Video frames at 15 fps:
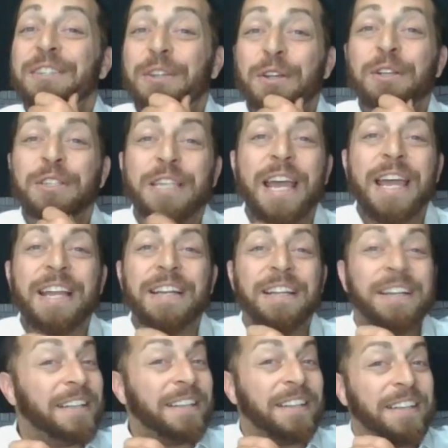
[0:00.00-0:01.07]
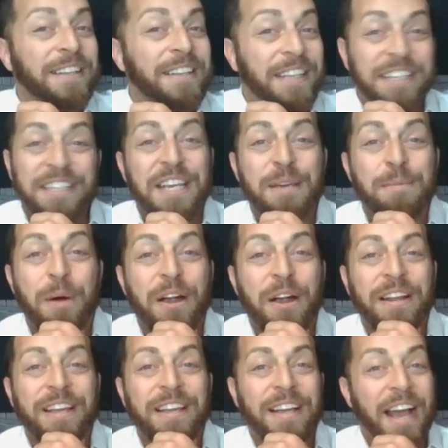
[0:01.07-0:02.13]
So you're saying the Tea
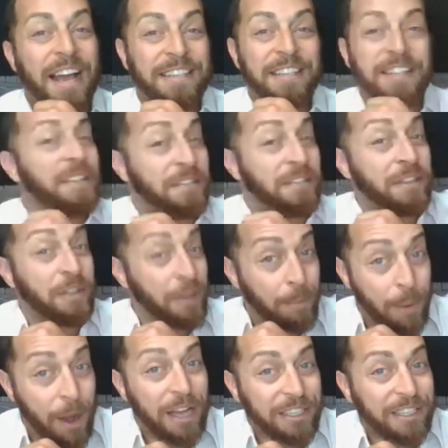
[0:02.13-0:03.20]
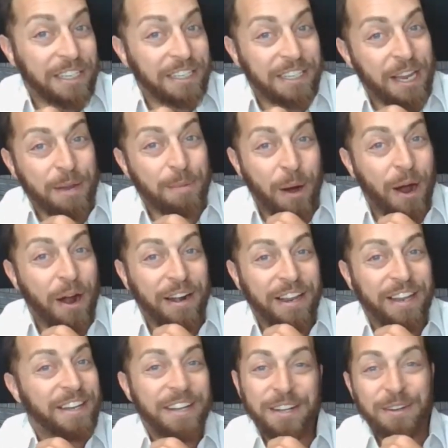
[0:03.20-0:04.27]
Party, as in the Boston Tea
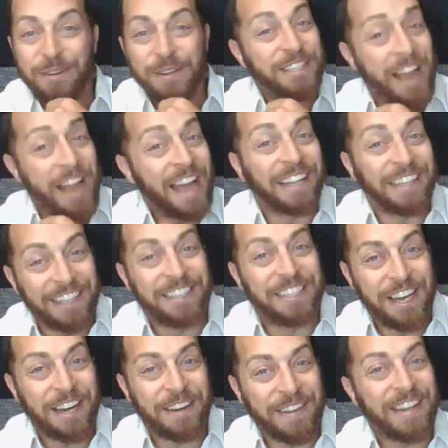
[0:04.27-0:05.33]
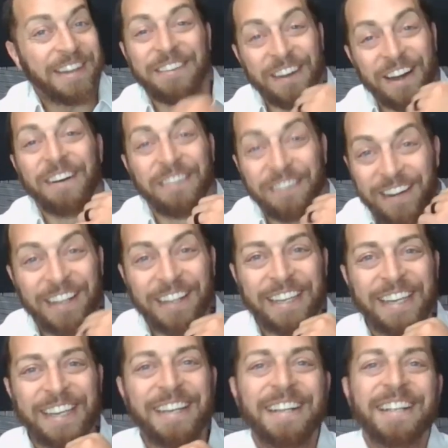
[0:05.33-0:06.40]
Party, was not legitimate?
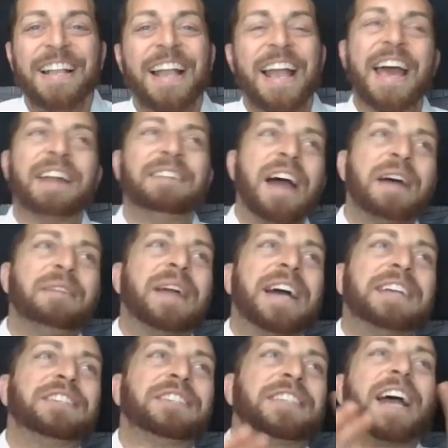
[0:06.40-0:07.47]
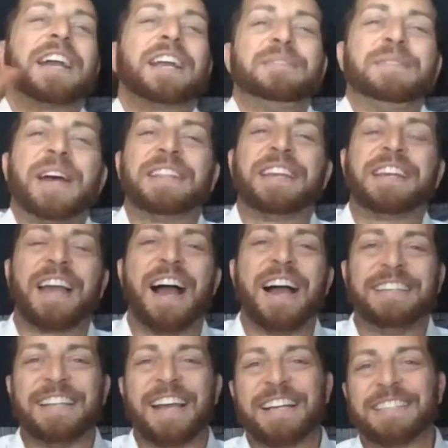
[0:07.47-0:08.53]
Really? And I'm not just talking about the
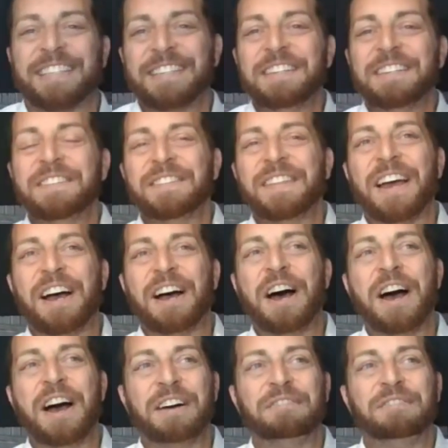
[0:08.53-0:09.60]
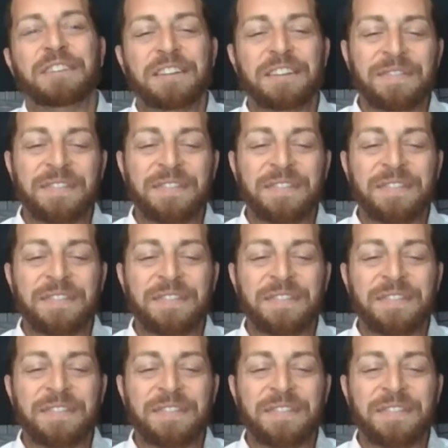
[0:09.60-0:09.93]
context of